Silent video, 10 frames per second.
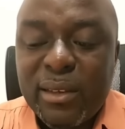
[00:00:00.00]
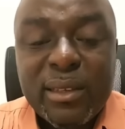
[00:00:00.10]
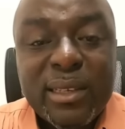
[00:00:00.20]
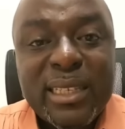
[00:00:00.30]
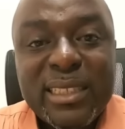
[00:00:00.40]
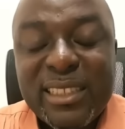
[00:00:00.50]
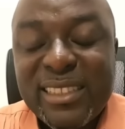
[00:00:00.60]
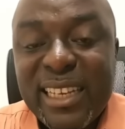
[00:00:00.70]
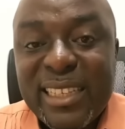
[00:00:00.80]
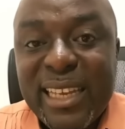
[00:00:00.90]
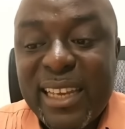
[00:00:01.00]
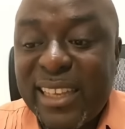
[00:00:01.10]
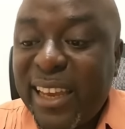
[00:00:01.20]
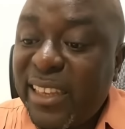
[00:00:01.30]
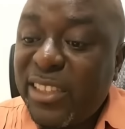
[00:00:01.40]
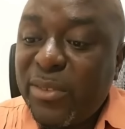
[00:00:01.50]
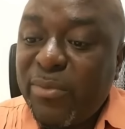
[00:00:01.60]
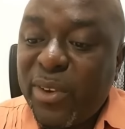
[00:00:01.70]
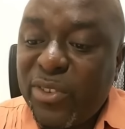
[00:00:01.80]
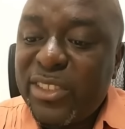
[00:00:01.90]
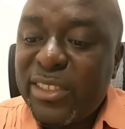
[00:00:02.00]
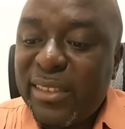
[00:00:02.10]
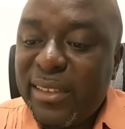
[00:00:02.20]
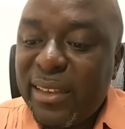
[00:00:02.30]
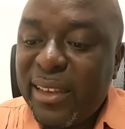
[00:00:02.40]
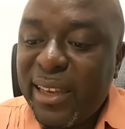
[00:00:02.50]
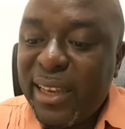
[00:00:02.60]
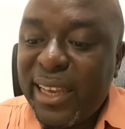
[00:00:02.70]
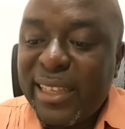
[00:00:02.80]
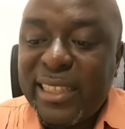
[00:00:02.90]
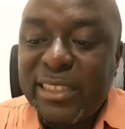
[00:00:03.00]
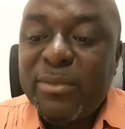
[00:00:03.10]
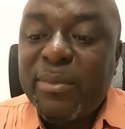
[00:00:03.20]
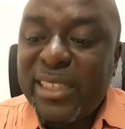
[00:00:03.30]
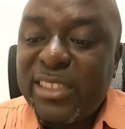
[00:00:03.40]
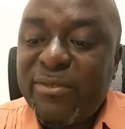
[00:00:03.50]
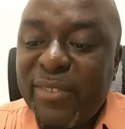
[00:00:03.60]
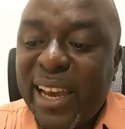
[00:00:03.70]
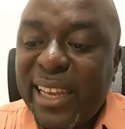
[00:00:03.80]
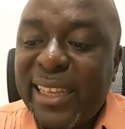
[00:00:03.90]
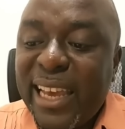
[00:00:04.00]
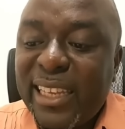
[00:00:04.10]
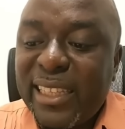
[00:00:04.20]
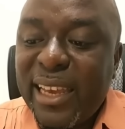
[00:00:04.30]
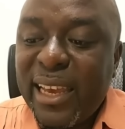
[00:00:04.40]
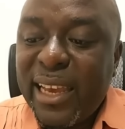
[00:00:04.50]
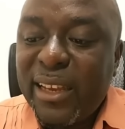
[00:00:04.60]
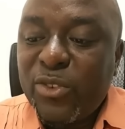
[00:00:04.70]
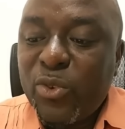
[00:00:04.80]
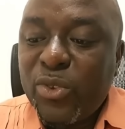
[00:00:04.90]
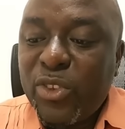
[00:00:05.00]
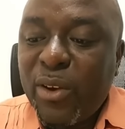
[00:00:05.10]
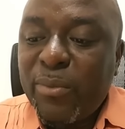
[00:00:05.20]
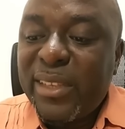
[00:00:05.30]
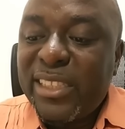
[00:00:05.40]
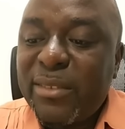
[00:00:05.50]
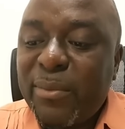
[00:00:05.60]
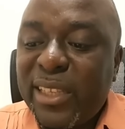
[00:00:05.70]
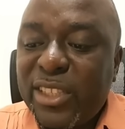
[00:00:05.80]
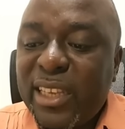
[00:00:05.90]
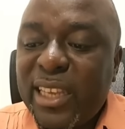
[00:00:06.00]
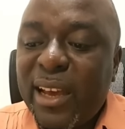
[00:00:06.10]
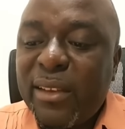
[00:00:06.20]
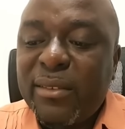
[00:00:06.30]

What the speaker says: It is said that the response, it is specified that it would not be symmetrical.